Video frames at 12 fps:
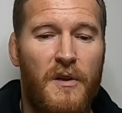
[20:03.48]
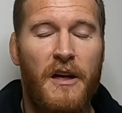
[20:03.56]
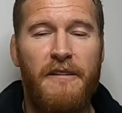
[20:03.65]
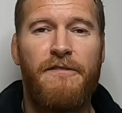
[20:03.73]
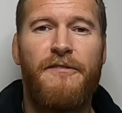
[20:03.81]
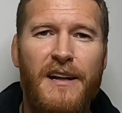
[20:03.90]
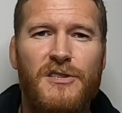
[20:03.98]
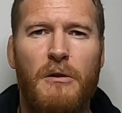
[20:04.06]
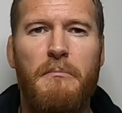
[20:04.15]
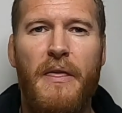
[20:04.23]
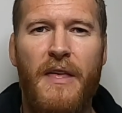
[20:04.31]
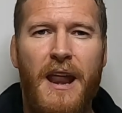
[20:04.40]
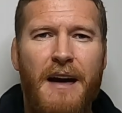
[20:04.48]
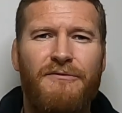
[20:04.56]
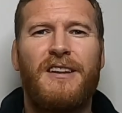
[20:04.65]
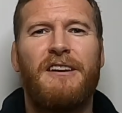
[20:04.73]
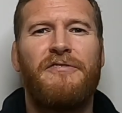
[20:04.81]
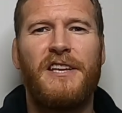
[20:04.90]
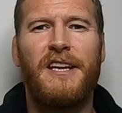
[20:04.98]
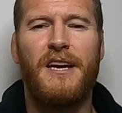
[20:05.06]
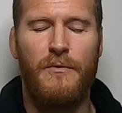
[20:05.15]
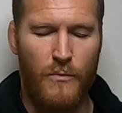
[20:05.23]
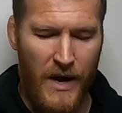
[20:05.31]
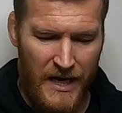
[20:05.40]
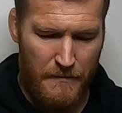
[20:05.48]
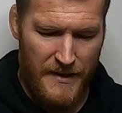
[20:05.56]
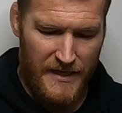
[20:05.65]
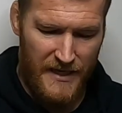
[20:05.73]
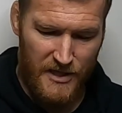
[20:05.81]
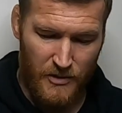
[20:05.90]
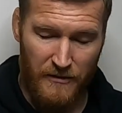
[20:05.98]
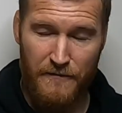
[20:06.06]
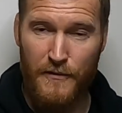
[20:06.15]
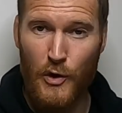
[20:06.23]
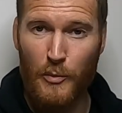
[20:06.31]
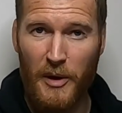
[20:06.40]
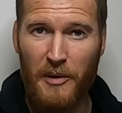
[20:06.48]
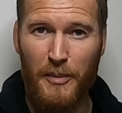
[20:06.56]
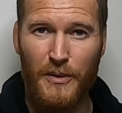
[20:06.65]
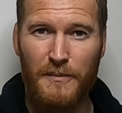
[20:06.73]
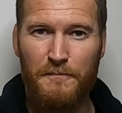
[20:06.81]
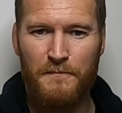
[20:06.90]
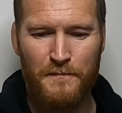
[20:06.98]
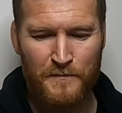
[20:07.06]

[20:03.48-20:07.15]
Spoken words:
effect on me that I have gifted it and recommended it to a few people.